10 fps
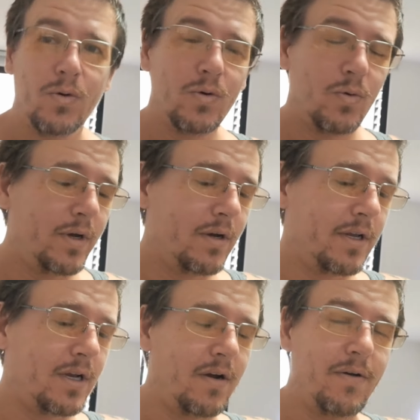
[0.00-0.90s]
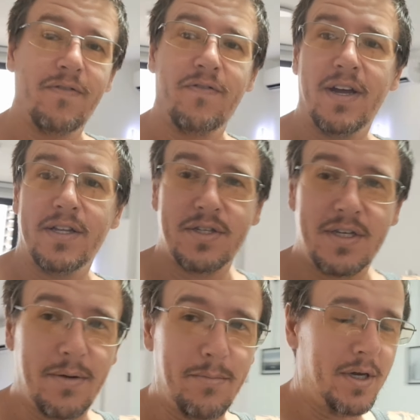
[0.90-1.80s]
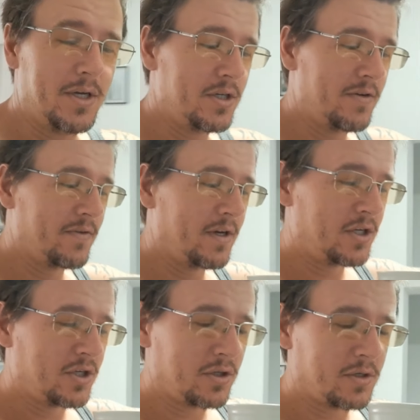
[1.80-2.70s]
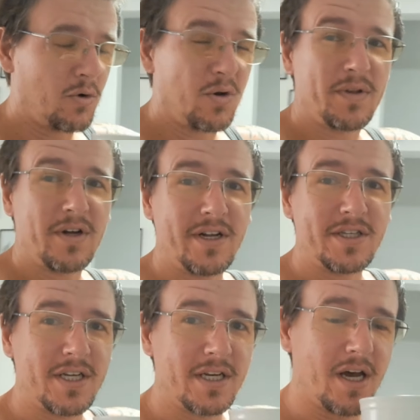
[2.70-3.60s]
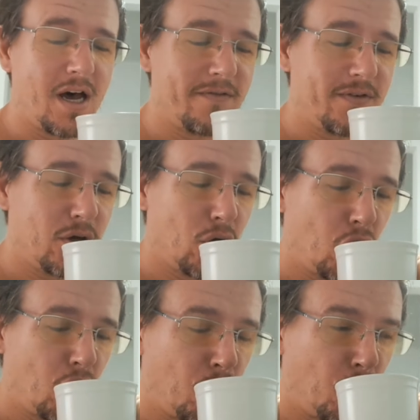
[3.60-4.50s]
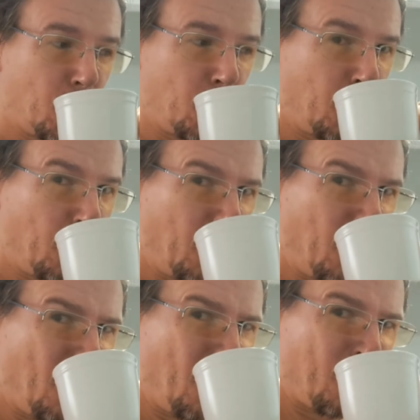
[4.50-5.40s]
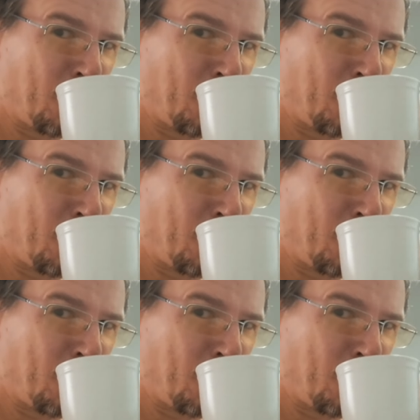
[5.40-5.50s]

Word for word: Ooh, we are in our fancy makeshift kitchen this morning with our instant coffee. I know what it is, right?